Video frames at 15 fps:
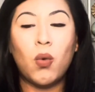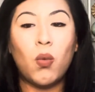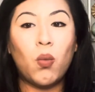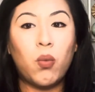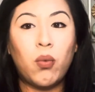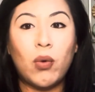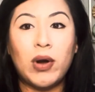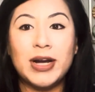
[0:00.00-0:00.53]

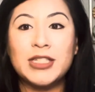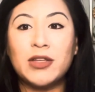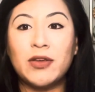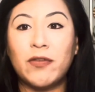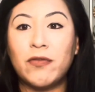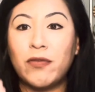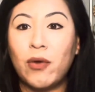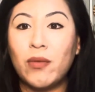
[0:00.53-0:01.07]
where to
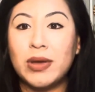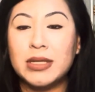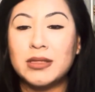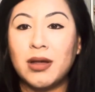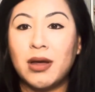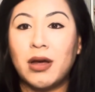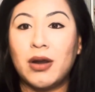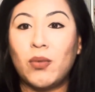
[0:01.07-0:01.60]
focus
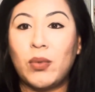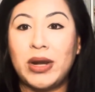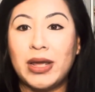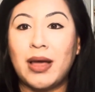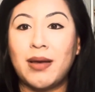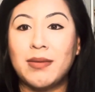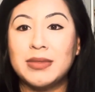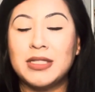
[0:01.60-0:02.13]
on when it
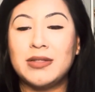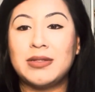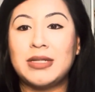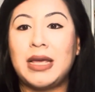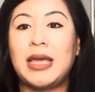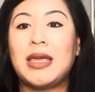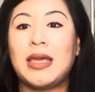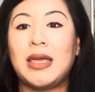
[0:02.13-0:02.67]
comes to
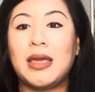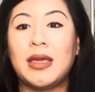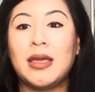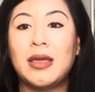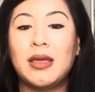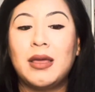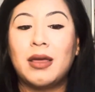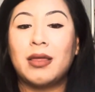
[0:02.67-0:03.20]
taking
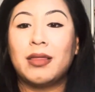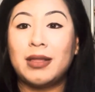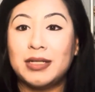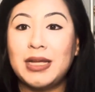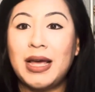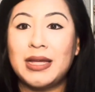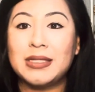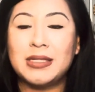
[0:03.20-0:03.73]
the
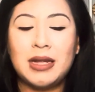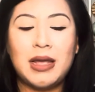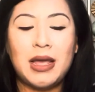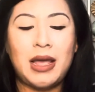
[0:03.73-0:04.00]
test.